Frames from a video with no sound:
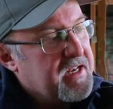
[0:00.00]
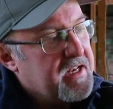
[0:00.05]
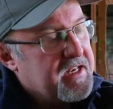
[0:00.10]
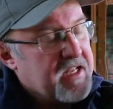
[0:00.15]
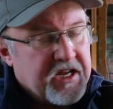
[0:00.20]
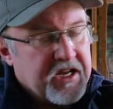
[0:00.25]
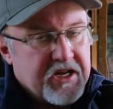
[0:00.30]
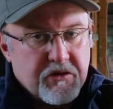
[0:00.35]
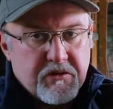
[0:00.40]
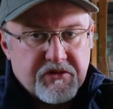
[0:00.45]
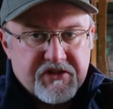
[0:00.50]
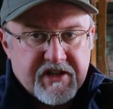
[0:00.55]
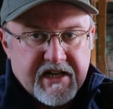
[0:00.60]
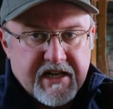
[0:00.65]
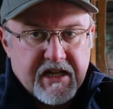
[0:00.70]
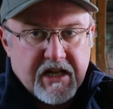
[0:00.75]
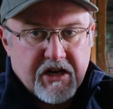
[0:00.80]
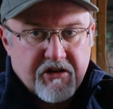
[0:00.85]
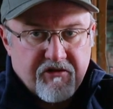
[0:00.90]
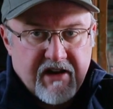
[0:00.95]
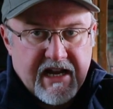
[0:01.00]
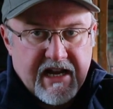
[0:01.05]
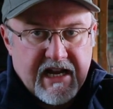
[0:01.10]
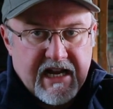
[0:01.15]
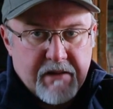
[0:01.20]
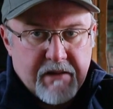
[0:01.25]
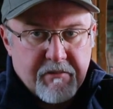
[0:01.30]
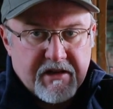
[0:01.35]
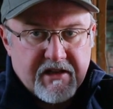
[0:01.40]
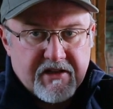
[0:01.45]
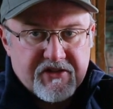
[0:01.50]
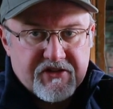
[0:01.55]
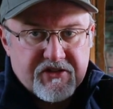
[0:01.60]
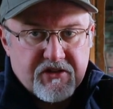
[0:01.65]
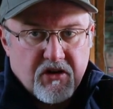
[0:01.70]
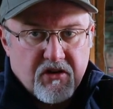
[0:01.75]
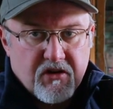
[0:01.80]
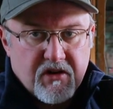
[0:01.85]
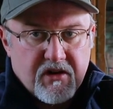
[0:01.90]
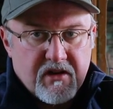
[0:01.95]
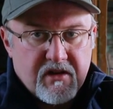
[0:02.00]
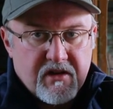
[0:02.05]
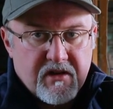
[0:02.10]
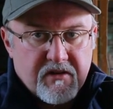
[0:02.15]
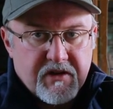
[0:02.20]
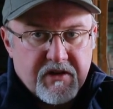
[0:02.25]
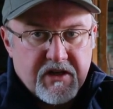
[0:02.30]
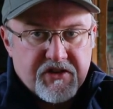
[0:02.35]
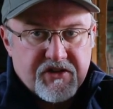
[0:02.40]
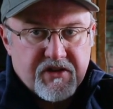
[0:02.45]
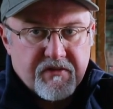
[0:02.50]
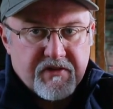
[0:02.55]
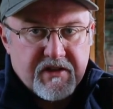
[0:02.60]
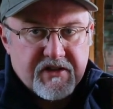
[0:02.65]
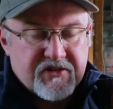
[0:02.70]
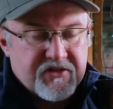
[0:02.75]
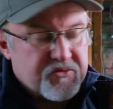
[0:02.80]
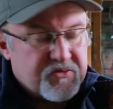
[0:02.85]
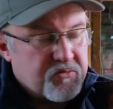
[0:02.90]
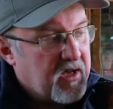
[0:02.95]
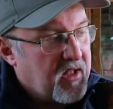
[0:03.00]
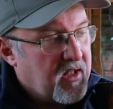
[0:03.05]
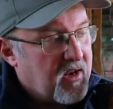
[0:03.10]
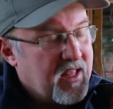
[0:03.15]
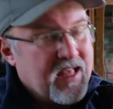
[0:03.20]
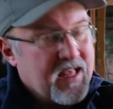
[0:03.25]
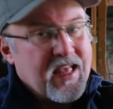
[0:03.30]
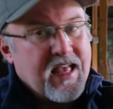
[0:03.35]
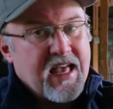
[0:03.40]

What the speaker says: Now, you can also get a grey laminate stock version of this as well,